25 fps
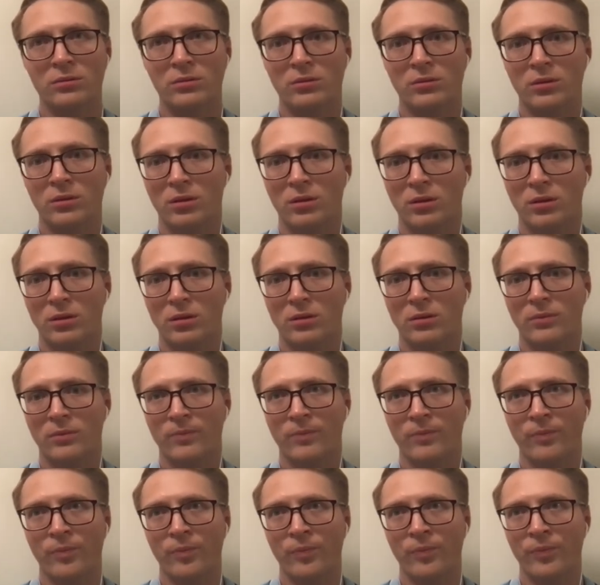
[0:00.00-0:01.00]

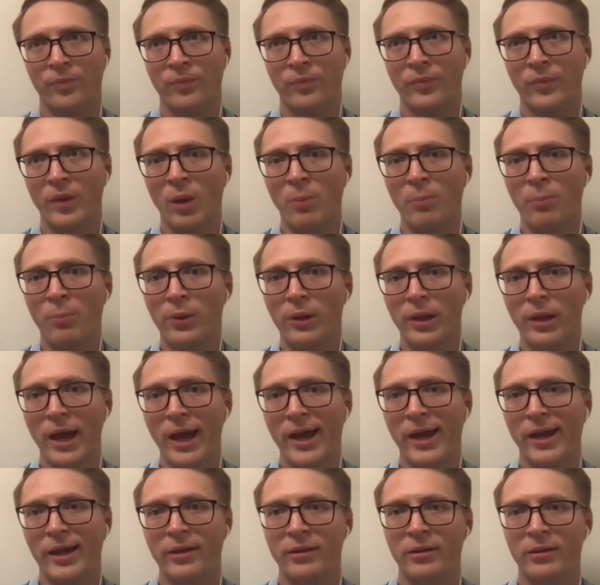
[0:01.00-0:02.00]

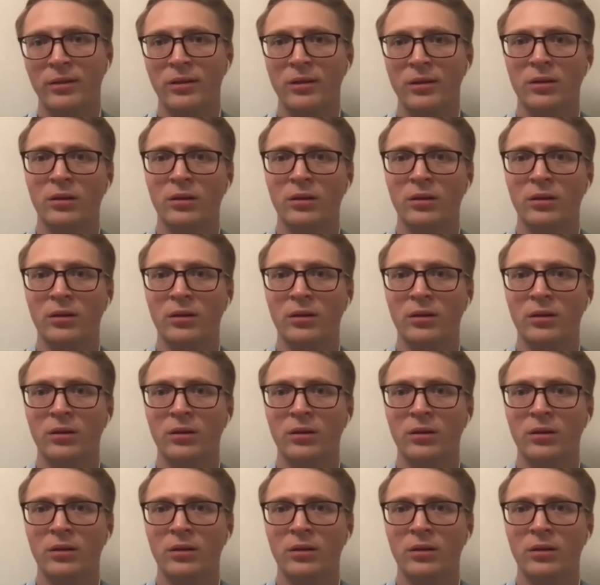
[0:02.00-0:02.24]
plan,